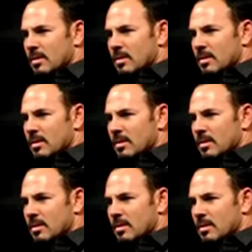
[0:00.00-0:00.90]

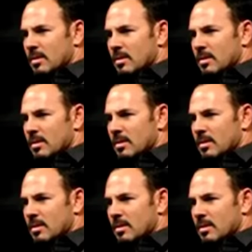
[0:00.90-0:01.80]

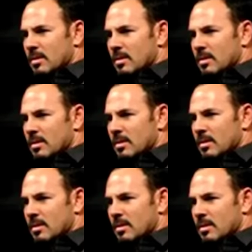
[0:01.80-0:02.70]

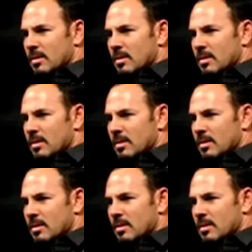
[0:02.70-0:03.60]

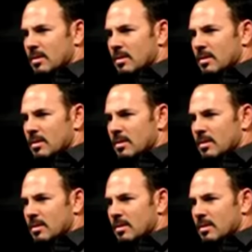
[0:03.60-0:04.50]

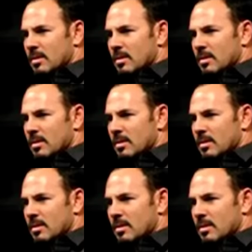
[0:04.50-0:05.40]

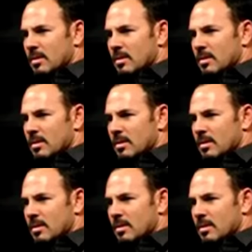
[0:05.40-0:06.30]

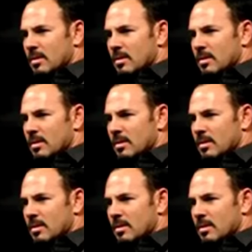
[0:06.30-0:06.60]
The person shown says nothing.